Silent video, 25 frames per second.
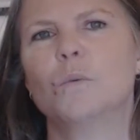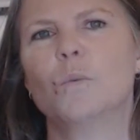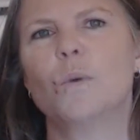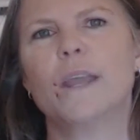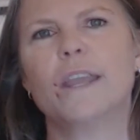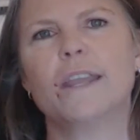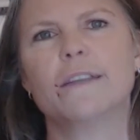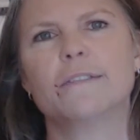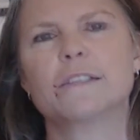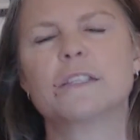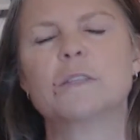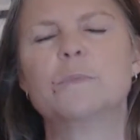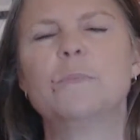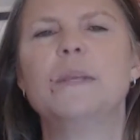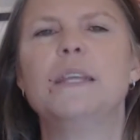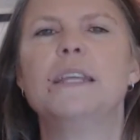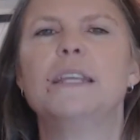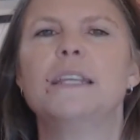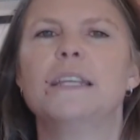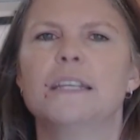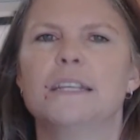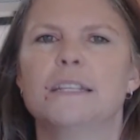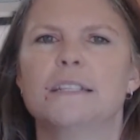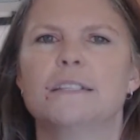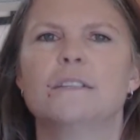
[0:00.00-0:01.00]
way of
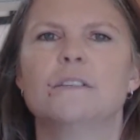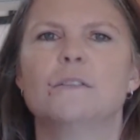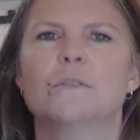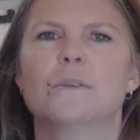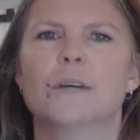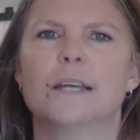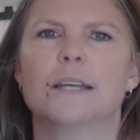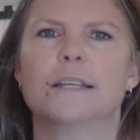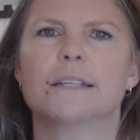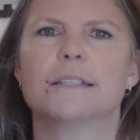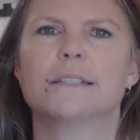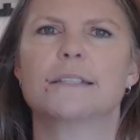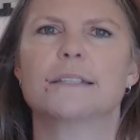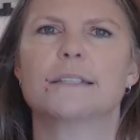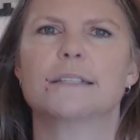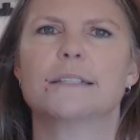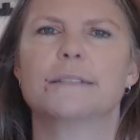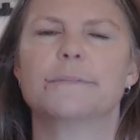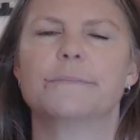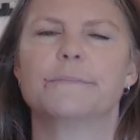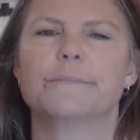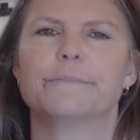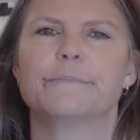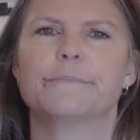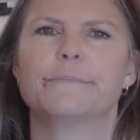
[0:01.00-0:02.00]
speaking to us
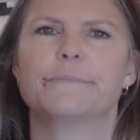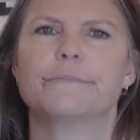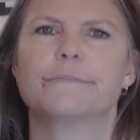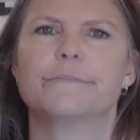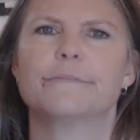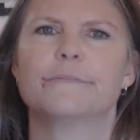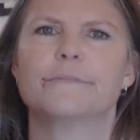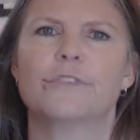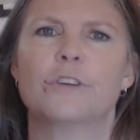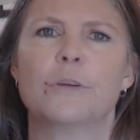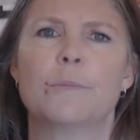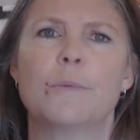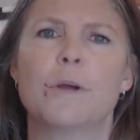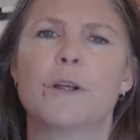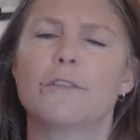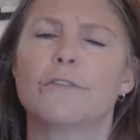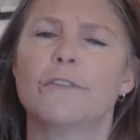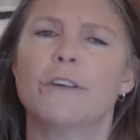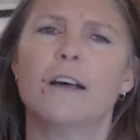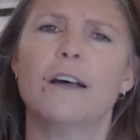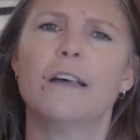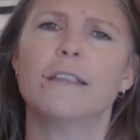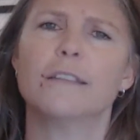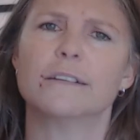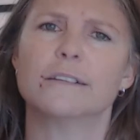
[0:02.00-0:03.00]
from our
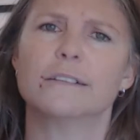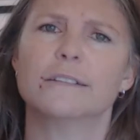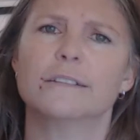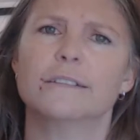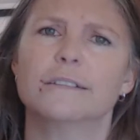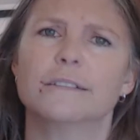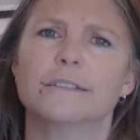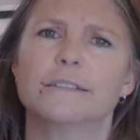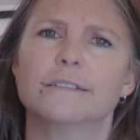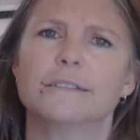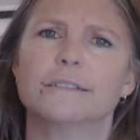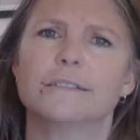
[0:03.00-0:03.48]
Father.